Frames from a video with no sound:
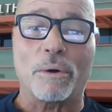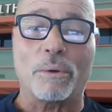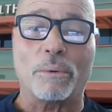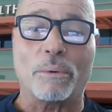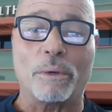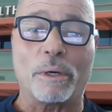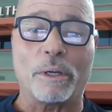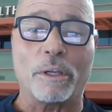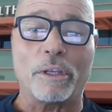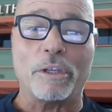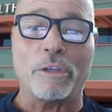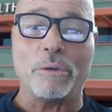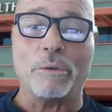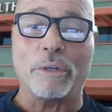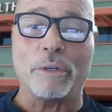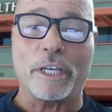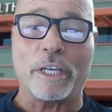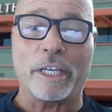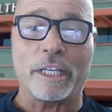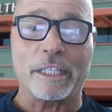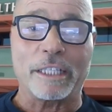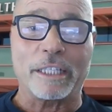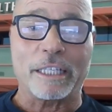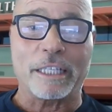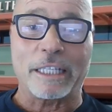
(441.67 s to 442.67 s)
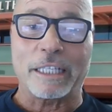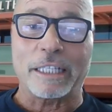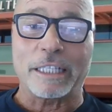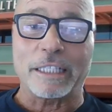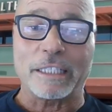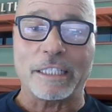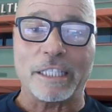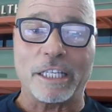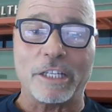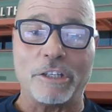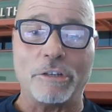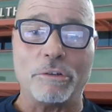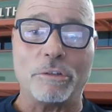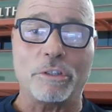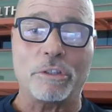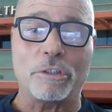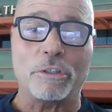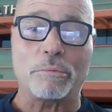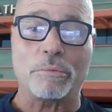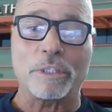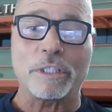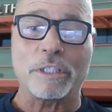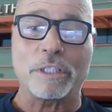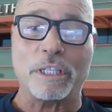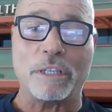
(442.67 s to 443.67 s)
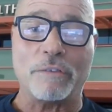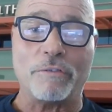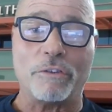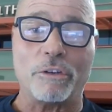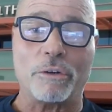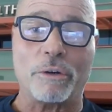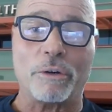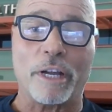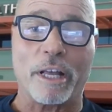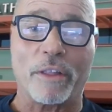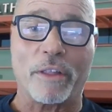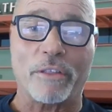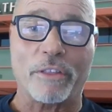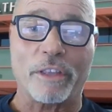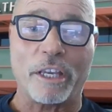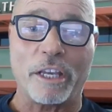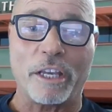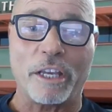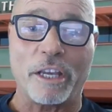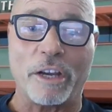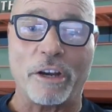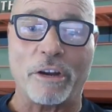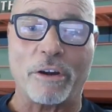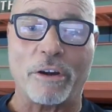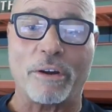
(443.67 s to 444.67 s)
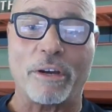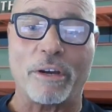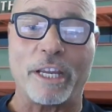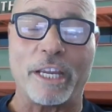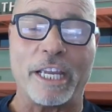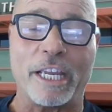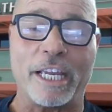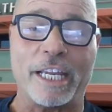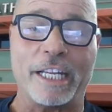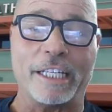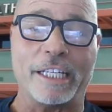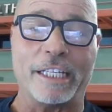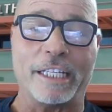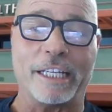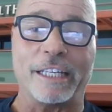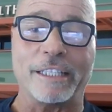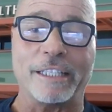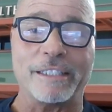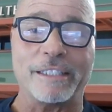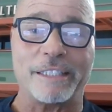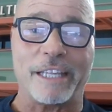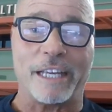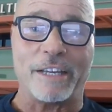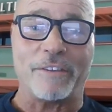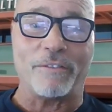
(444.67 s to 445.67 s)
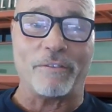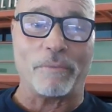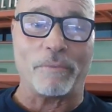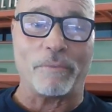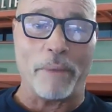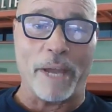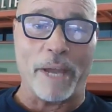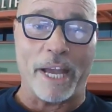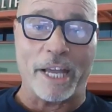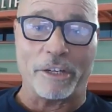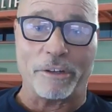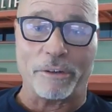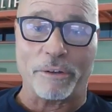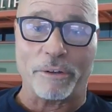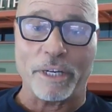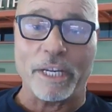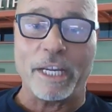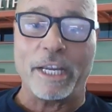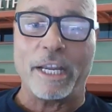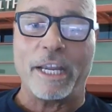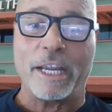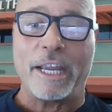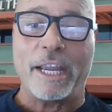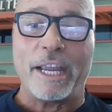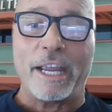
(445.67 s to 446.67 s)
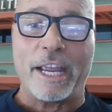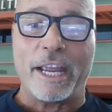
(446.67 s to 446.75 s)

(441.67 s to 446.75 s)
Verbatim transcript: make an appointment and get a vaccine. Um, the easiest way to do that is